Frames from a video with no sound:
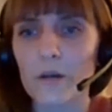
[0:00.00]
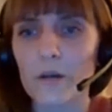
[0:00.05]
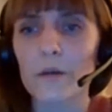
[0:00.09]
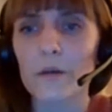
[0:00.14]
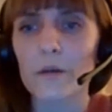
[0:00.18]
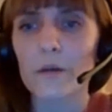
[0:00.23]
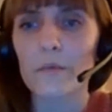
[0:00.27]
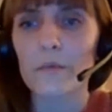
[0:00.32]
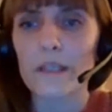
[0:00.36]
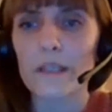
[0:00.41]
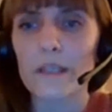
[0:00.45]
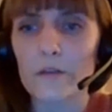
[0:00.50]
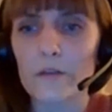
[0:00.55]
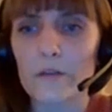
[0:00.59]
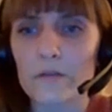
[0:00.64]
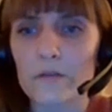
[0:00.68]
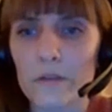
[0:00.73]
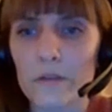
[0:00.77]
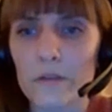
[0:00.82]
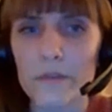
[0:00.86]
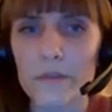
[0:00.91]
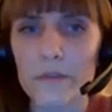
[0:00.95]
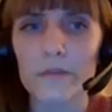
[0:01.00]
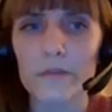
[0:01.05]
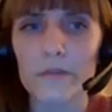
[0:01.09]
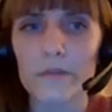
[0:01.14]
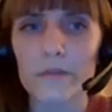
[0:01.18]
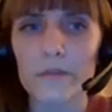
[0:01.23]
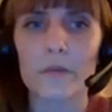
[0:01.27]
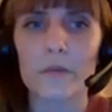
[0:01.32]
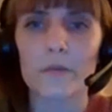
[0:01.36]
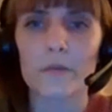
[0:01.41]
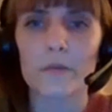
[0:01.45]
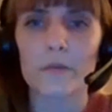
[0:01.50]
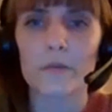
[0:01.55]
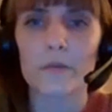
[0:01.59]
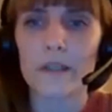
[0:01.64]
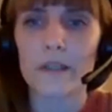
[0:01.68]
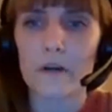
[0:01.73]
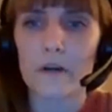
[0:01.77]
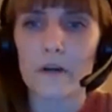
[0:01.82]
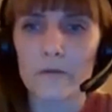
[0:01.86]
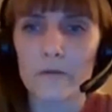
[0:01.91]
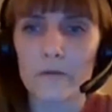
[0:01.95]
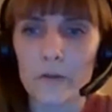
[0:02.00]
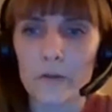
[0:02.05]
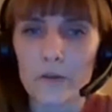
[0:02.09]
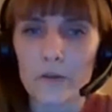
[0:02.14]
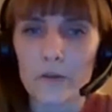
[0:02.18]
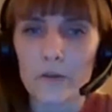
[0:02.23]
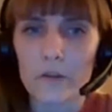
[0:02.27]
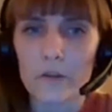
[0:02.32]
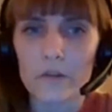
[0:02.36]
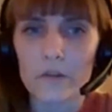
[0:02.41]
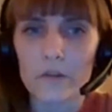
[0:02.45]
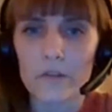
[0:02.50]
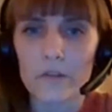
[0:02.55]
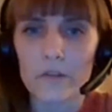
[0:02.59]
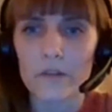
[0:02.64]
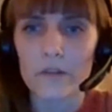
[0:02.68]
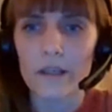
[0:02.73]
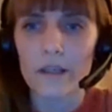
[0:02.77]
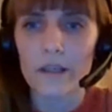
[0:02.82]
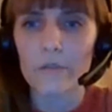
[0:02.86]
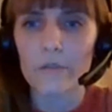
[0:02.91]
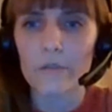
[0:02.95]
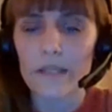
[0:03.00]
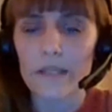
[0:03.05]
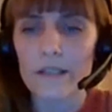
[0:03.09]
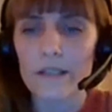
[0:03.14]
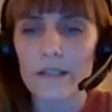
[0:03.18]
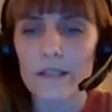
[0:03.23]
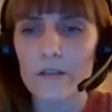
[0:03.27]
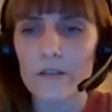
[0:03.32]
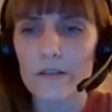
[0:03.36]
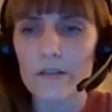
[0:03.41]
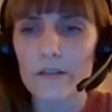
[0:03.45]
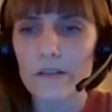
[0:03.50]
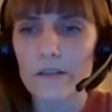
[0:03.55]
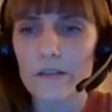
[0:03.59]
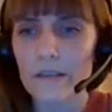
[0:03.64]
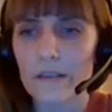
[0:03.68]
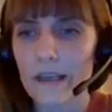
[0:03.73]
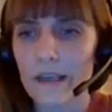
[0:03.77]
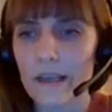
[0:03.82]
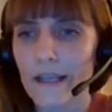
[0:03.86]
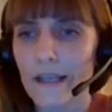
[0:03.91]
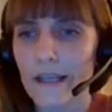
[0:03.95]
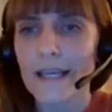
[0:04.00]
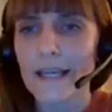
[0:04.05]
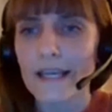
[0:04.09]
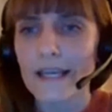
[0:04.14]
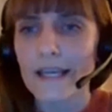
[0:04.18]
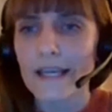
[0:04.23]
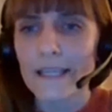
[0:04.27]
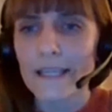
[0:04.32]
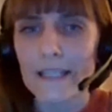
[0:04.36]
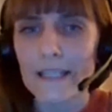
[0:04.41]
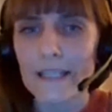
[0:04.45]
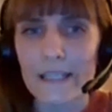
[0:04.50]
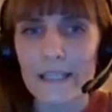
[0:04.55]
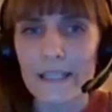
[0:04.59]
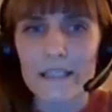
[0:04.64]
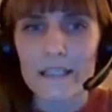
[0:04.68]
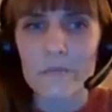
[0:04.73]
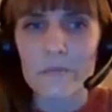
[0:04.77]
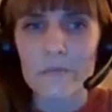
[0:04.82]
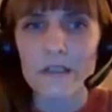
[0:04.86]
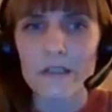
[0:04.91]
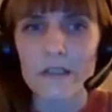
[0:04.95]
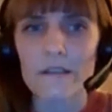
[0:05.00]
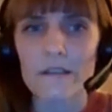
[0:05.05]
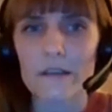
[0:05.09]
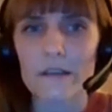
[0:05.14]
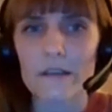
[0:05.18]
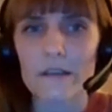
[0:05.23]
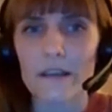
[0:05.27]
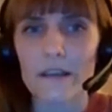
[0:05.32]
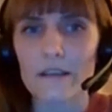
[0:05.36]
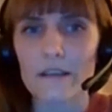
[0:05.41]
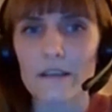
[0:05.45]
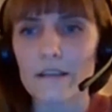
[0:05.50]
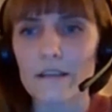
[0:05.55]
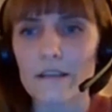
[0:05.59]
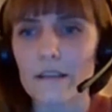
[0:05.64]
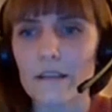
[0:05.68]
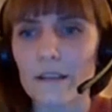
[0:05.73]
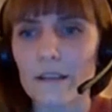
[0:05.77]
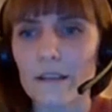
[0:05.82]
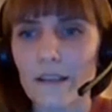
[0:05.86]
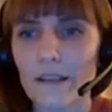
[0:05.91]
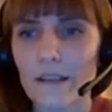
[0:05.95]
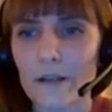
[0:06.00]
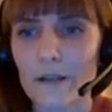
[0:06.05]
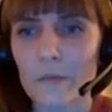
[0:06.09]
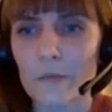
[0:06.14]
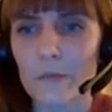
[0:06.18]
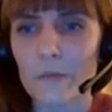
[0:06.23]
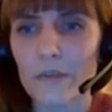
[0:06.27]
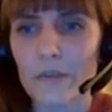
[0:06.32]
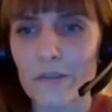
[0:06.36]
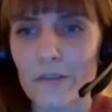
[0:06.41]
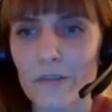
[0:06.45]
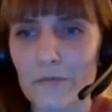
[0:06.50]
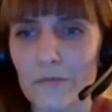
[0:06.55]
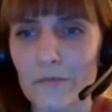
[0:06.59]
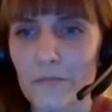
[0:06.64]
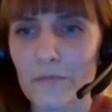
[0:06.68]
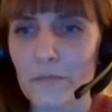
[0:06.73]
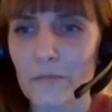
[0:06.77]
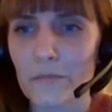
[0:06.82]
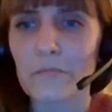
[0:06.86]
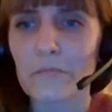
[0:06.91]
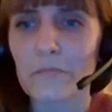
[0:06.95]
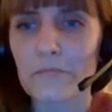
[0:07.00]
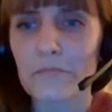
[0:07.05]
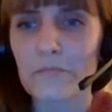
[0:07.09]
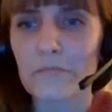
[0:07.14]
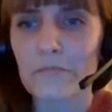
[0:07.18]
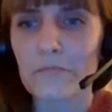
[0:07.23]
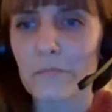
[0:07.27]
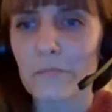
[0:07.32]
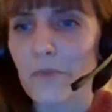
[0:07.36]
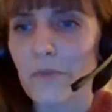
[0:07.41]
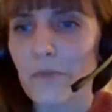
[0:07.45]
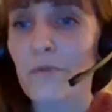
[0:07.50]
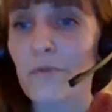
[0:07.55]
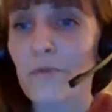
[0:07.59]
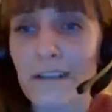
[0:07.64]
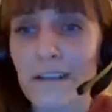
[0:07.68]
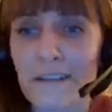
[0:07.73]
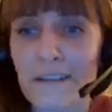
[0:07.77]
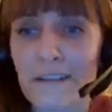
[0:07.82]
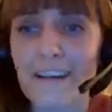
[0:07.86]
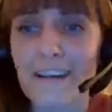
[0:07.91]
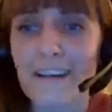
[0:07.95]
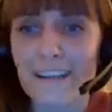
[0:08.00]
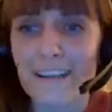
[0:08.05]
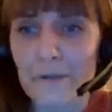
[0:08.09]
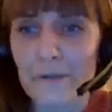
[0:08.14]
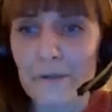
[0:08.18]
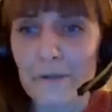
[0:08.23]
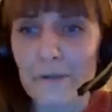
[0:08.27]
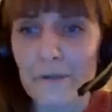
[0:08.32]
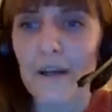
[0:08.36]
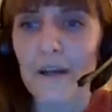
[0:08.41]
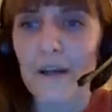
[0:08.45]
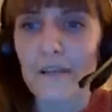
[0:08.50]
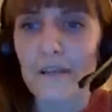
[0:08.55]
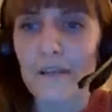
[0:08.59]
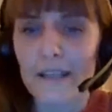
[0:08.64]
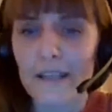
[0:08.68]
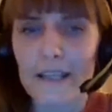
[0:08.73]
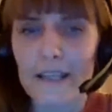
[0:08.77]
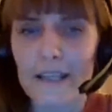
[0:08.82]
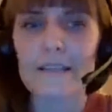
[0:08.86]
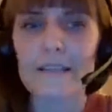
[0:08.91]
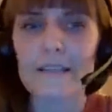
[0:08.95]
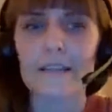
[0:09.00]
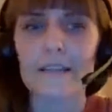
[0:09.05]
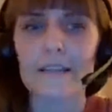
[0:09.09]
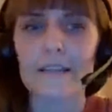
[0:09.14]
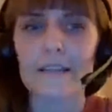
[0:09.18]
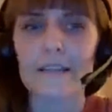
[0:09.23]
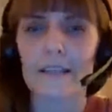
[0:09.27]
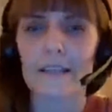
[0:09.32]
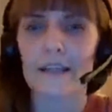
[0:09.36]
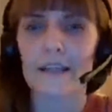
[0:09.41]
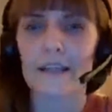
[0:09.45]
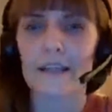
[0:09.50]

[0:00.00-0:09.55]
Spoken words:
how can we contribute, what would be our focus issues in the engagement, and then we sort of strategize around that.